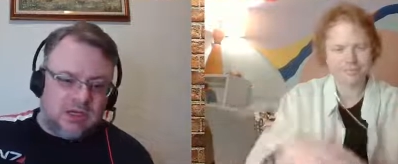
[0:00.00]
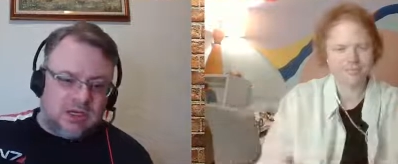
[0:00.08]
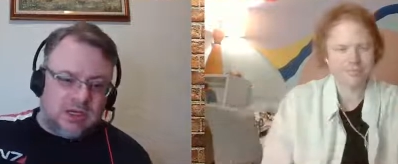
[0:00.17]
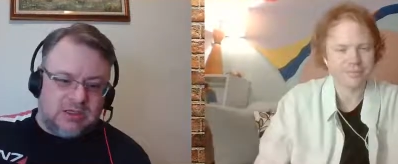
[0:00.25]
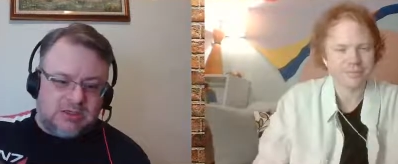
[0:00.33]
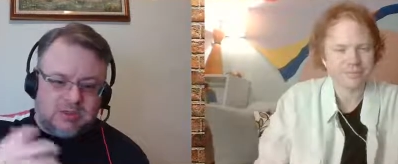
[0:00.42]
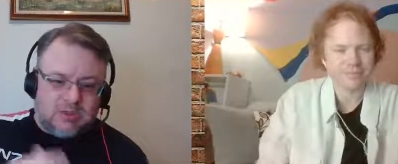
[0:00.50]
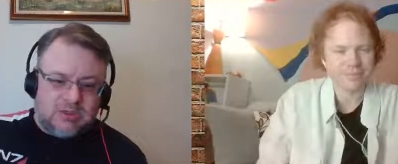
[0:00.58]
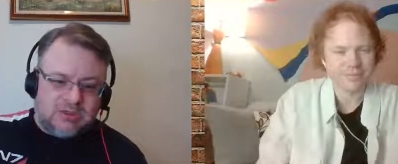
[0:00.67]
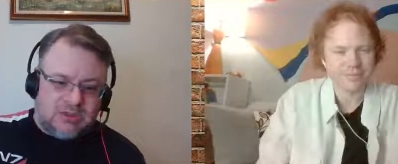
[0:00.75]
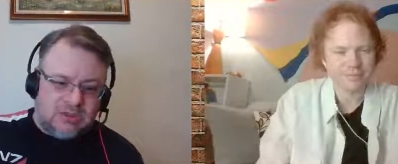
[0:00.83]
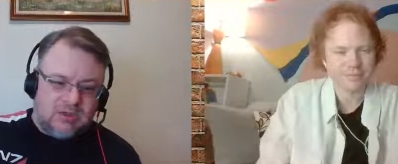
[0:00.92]
Speaker 1: uh, his
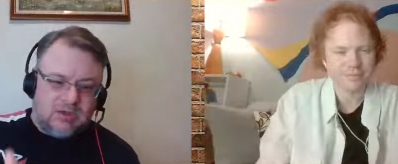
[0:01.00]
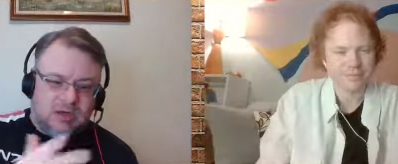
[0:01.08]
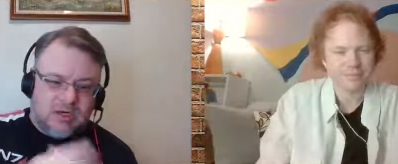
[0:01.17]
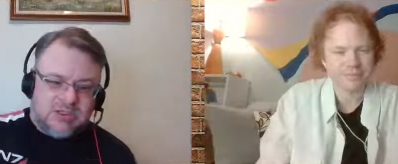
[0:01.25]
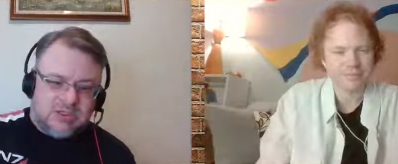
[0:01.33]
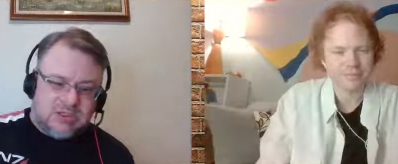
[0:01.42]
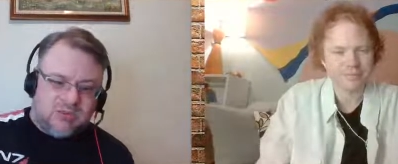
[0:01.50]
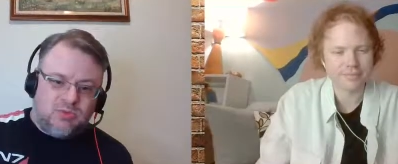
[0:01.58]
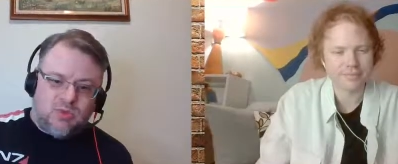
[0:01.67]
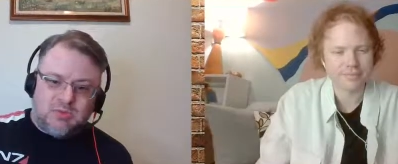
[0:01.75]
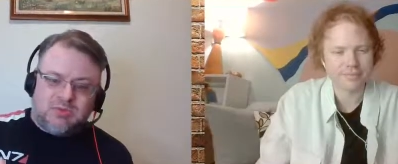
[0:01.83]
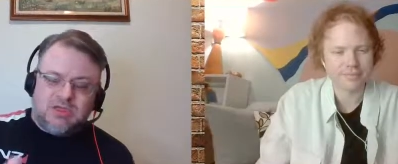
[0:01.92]
Twitter's on there, IG
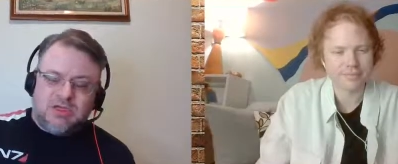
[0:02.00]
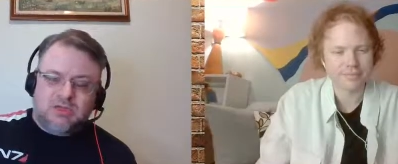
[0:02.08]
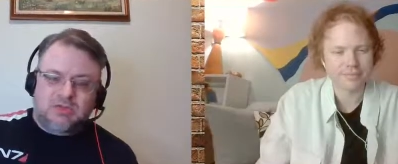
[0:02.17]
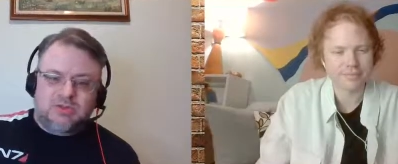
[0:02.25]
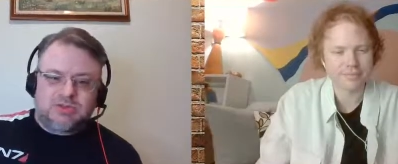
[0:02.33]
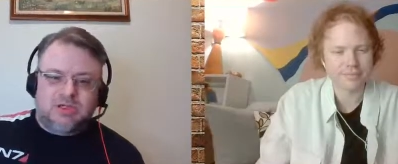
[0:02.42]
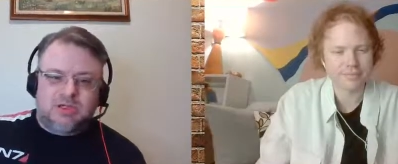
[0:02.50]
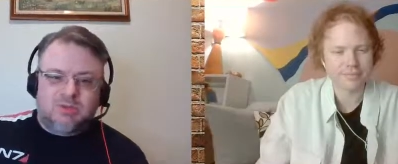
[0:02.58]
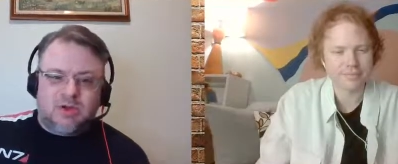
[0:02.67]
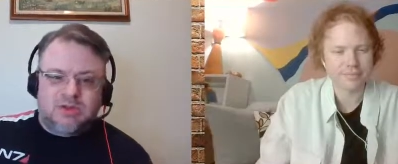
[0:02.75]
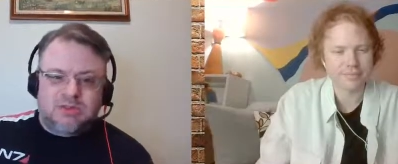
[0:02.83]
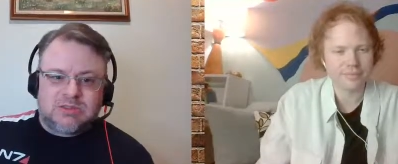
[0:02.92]
website. Go check
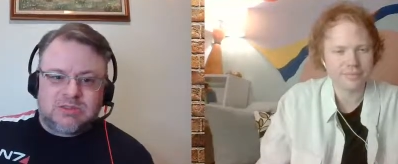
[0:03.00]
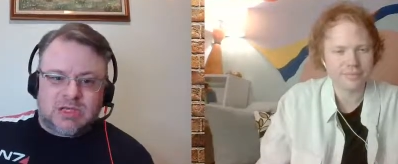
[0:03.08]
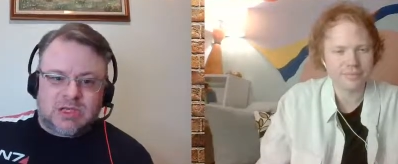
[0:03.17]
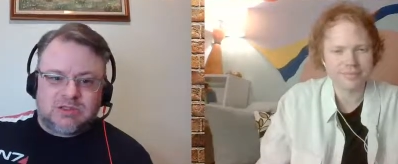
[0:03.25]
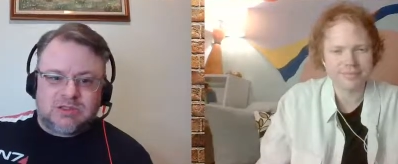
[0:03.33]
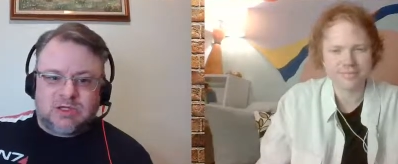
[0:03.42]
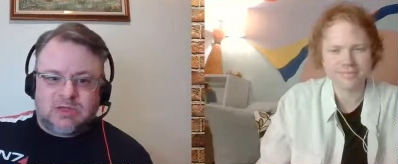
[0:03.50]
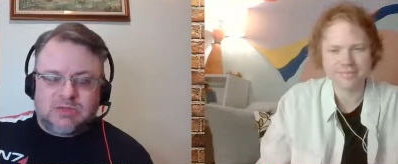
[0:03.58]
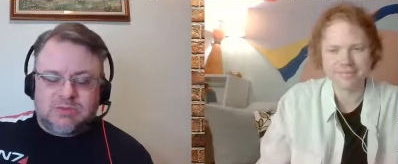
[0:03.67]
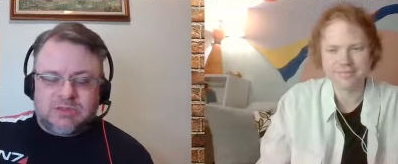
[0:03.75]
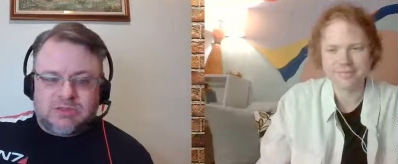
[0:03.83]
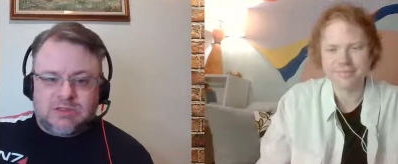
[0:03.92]
him out. Uh, check out
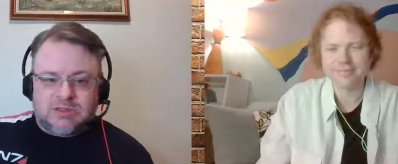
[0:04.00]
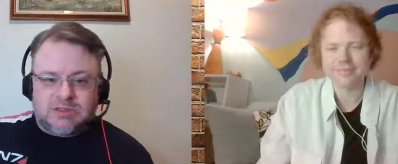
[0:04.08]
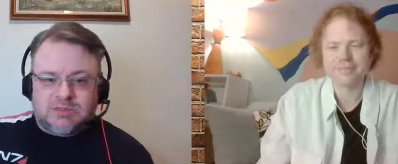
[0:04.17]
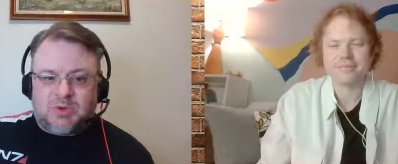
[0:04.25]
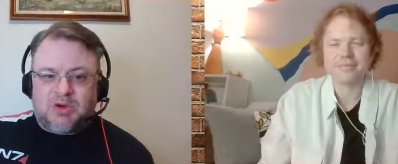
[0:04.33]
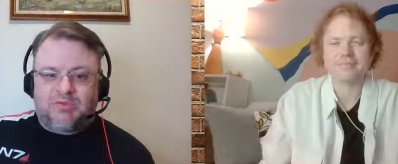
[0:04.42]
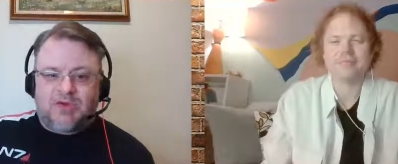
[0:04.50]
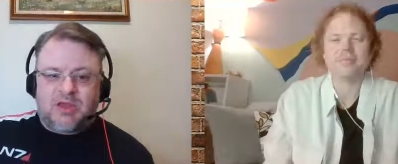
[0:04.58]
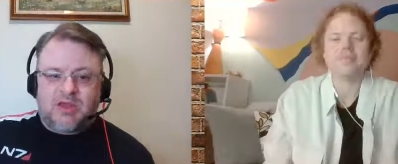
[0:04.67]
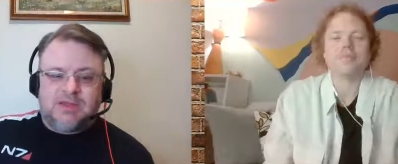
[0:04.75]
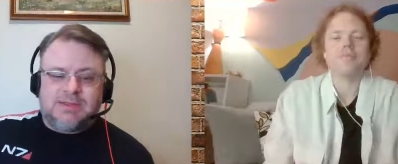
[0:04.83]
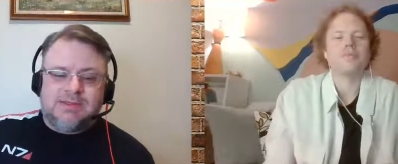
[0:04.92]
his music on
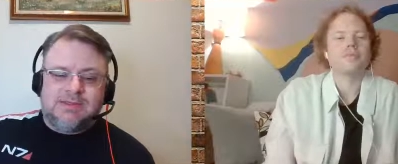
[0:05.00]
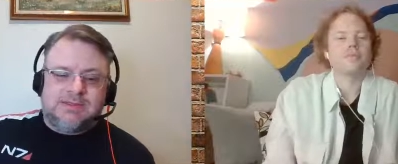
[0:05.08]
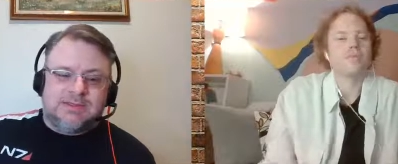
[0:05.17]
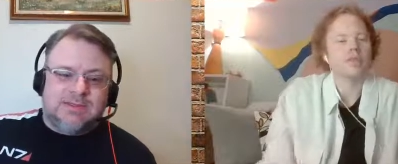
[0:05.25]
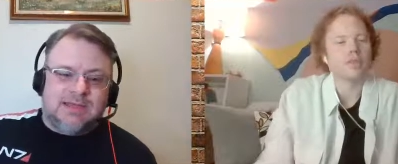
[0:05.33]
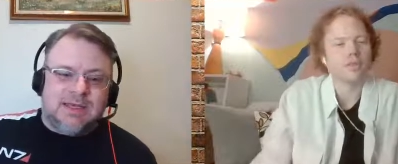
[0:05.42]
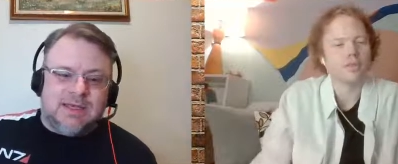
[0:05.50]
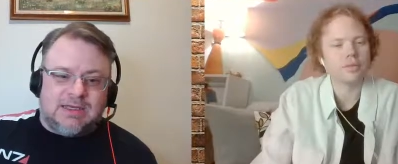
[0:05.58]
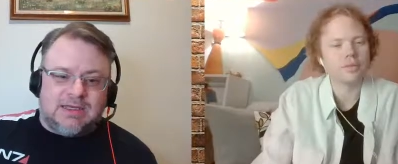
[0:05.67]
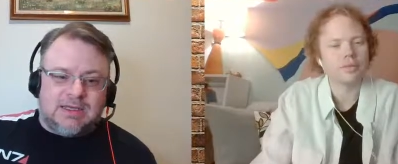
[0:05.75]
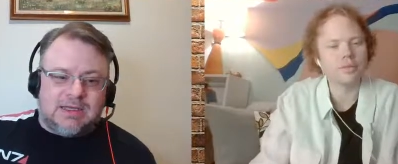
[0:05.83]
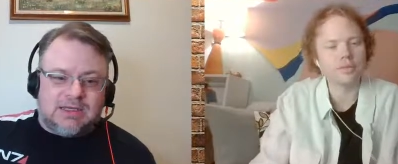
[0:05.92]
Spotify,
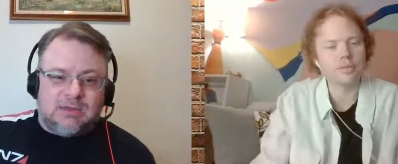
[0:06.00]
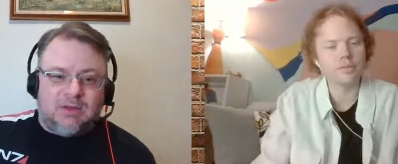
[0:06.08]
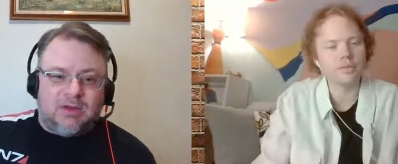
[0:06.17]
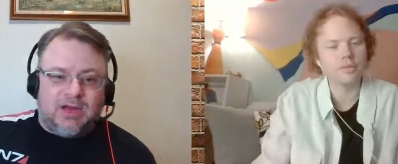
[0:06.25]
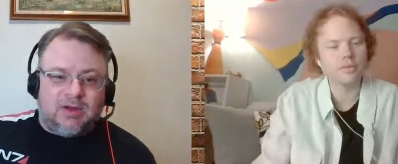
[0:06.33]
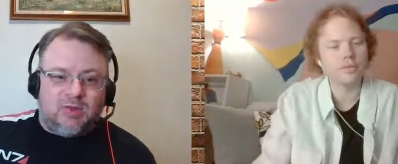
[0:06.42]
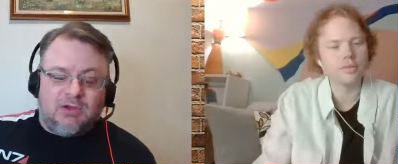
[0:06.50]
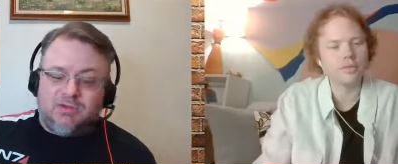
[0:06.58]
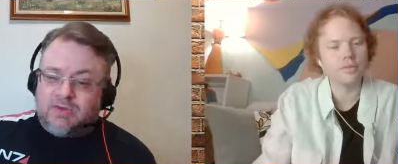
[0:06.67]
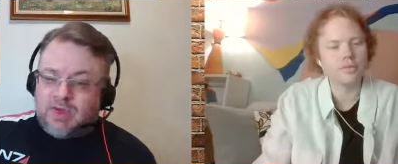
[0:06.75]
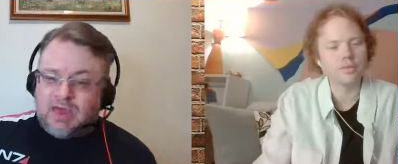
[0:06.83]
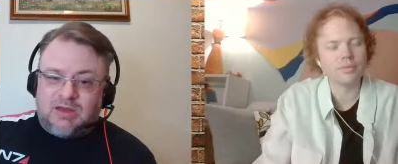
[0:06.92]
and uh, keep an eye open
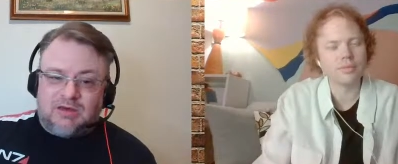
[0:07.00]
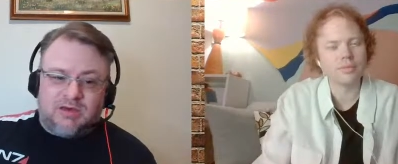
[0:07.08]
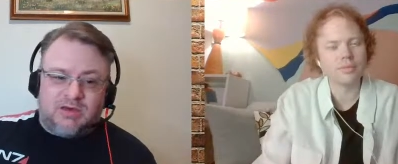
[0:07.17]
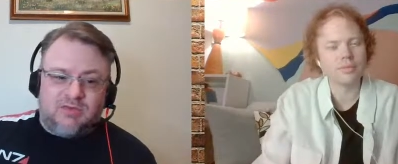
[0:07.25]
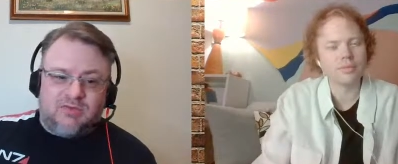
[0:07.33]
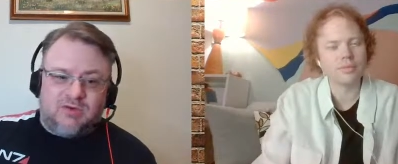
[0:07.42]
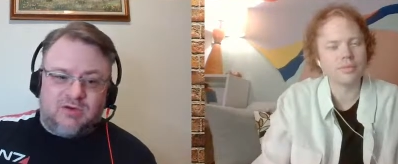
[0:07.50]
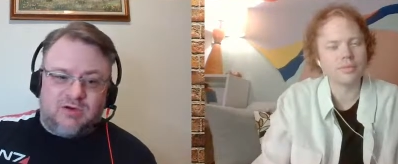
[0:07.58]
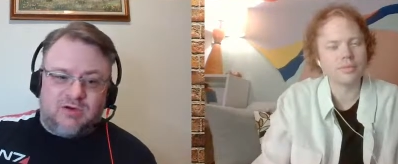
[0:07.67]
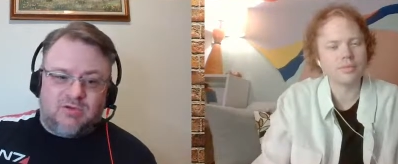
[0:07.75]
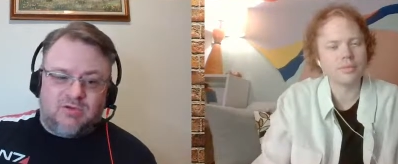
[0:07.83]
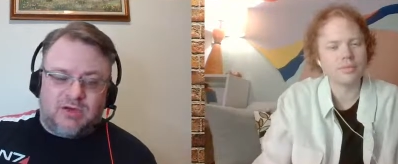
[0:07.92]
if you can uh,
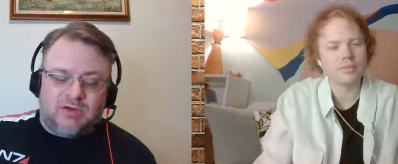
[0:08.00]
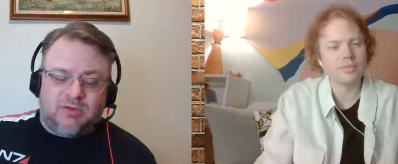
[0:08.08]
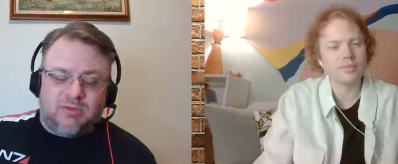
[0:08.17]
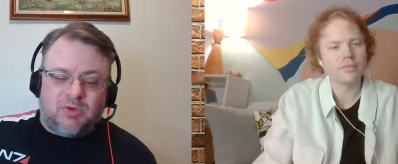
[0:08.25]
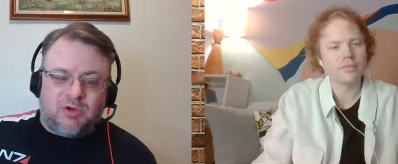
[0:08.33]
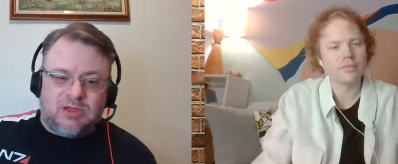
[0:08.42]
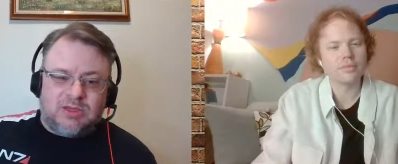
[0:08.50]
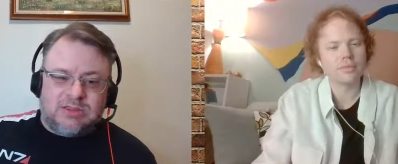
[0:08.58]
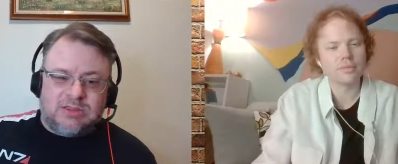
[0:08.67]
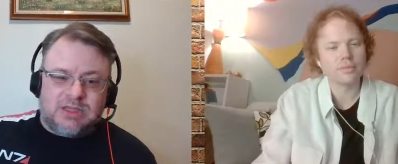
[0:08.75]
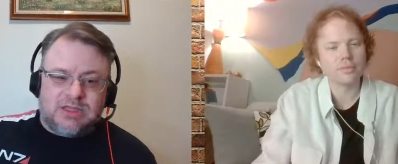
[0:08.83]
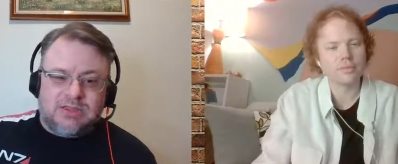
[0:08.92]
for for Guilty Party
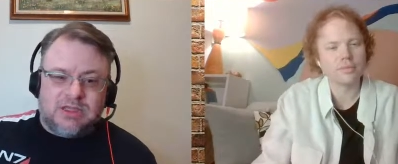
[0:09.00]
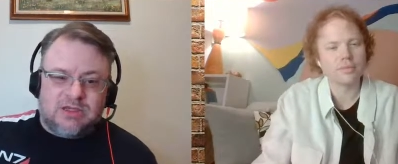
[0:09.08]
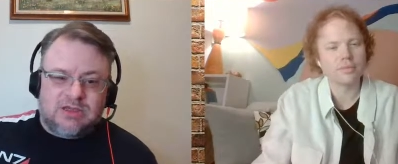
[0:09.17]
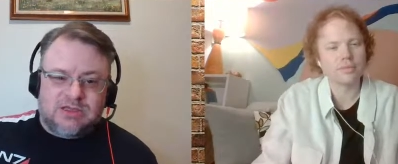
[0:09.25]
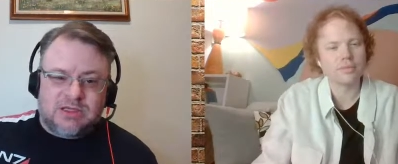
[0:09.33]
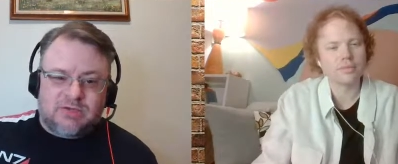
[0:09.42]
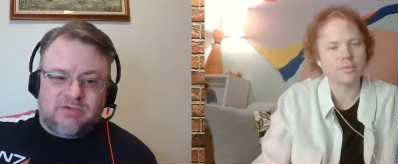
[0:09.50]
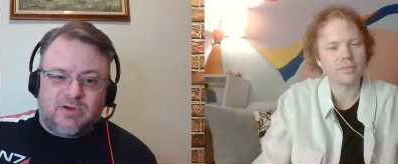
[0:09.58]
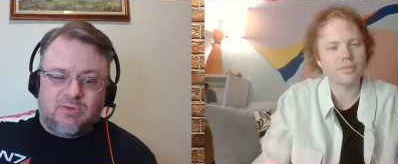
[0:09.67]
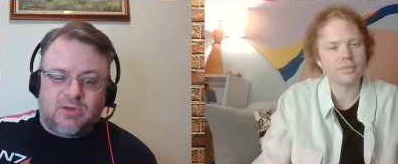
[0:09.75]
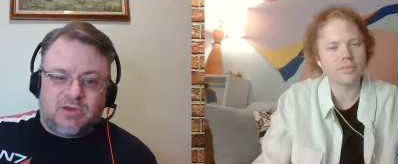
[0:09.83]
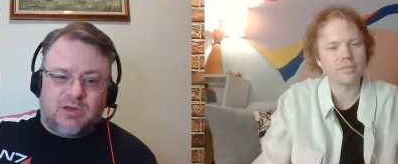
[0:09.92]
because that, that looks like a
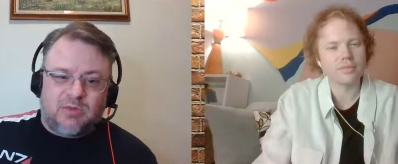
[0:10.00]
fun one,